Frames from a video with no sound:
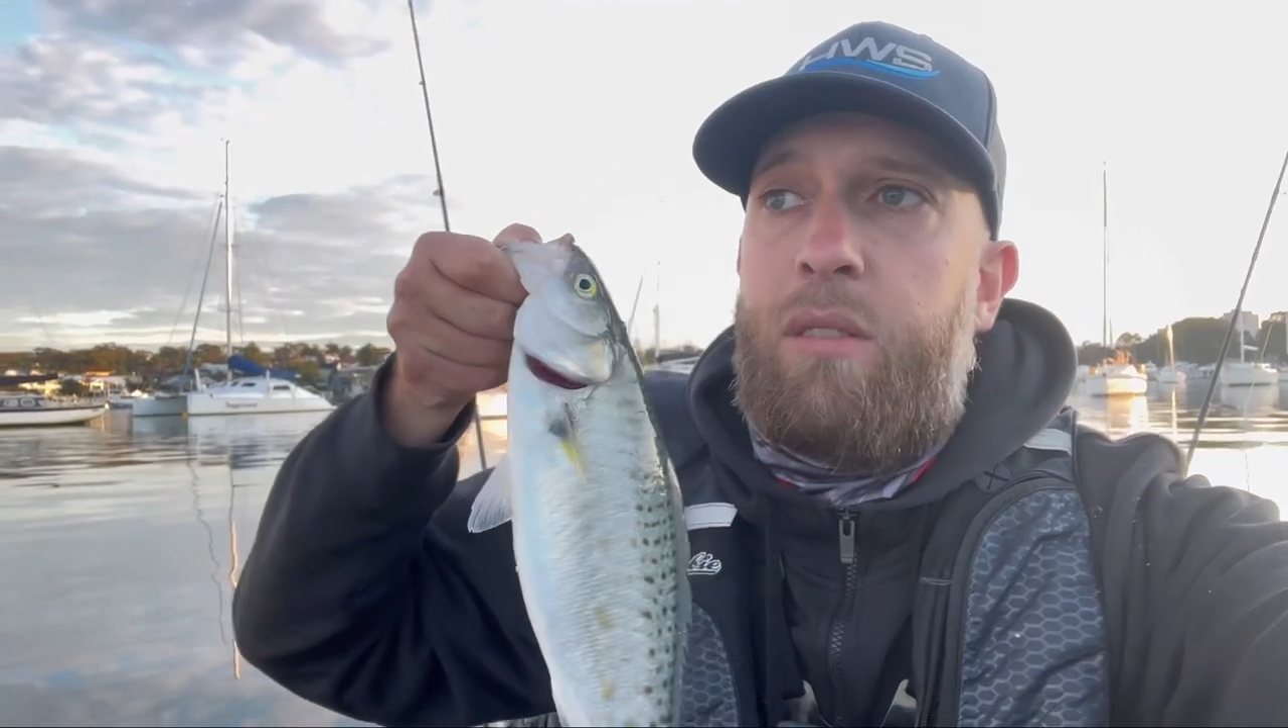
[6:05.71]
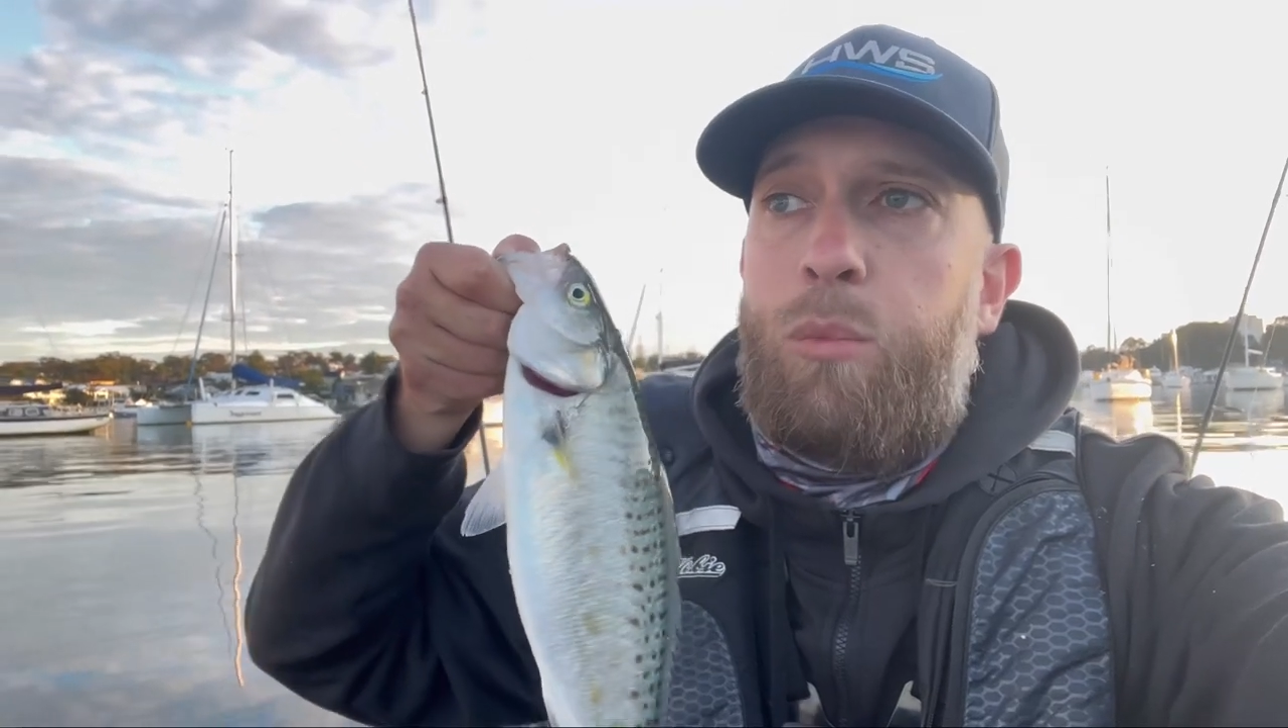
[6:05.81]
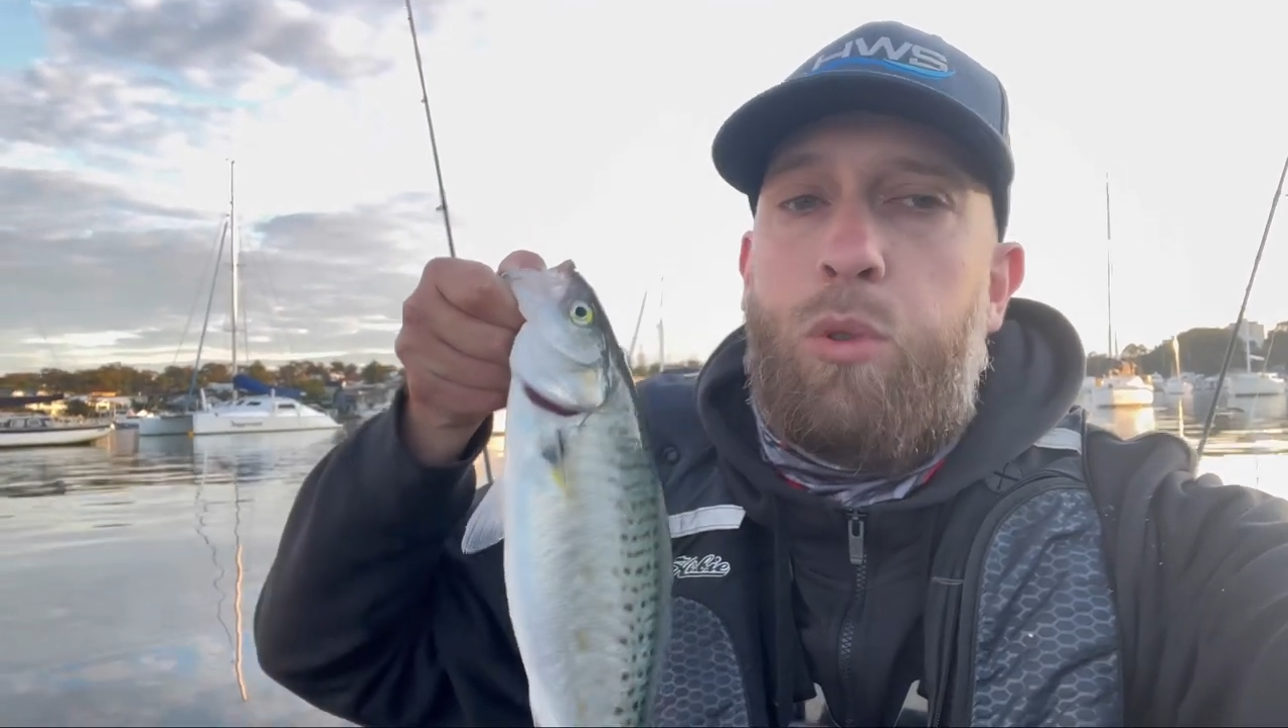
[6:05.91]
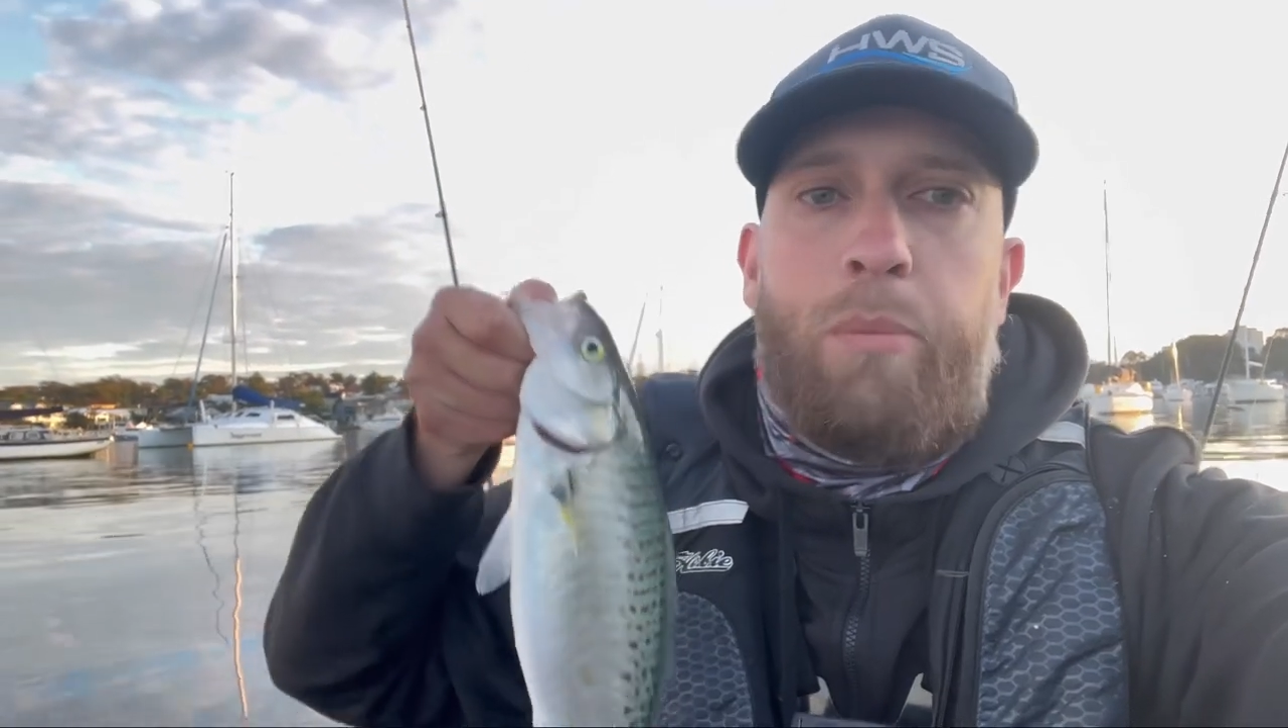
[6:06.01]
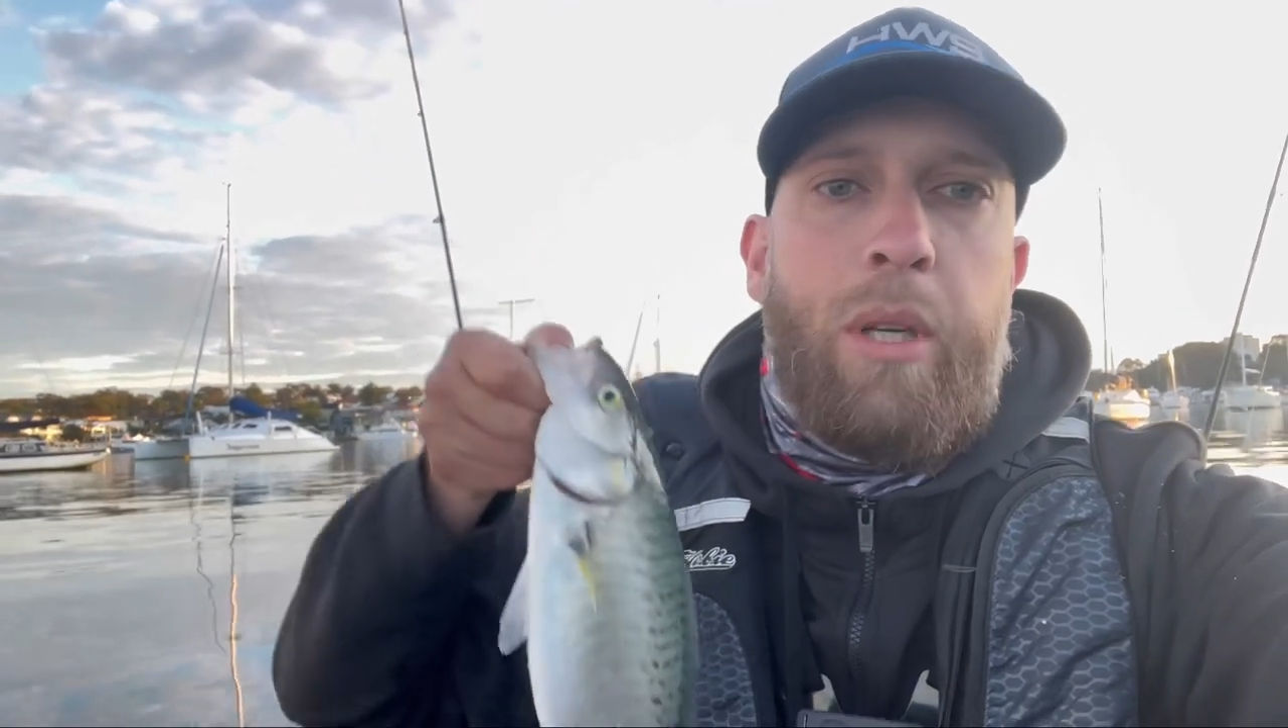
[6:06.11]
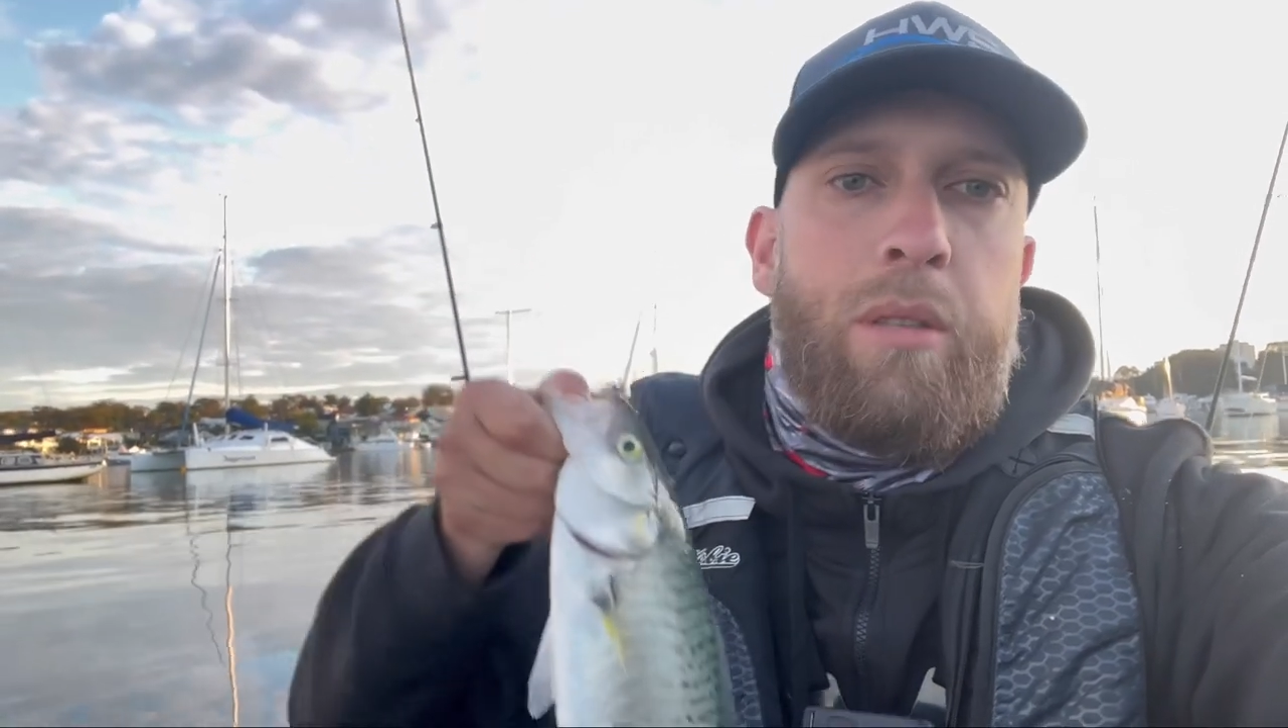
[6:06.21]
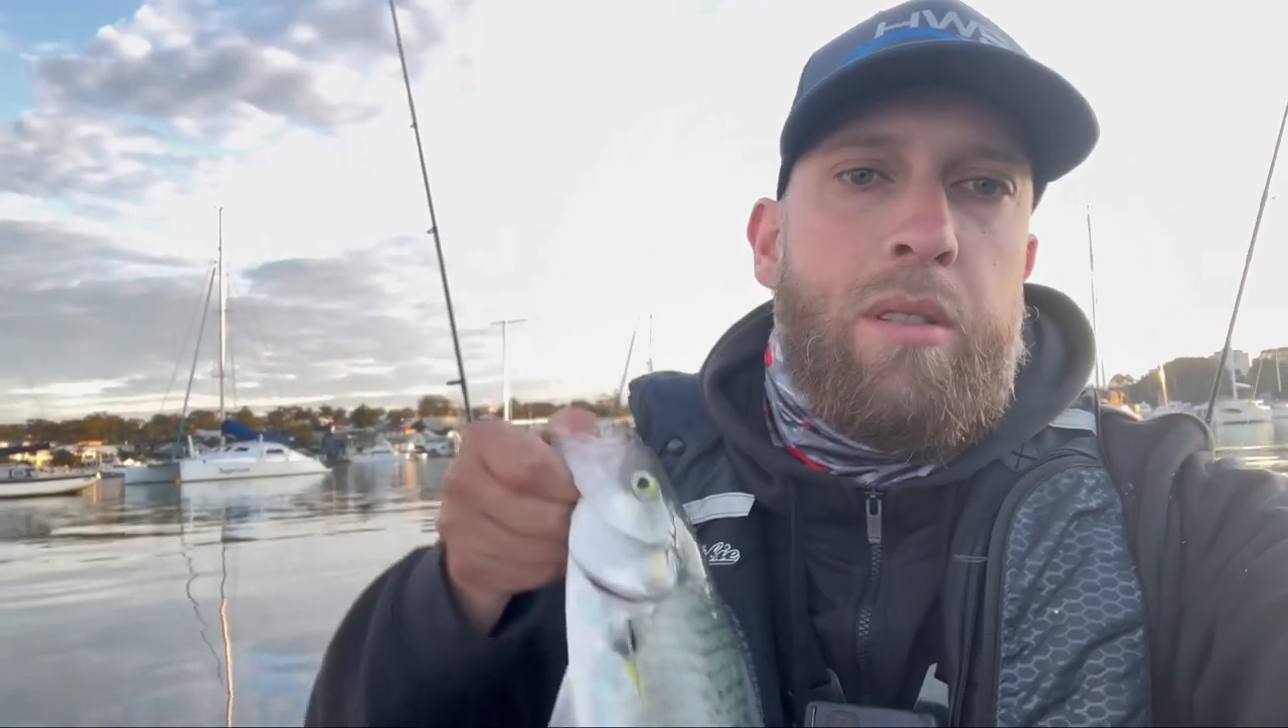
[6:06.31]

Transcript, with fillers: the moored boat,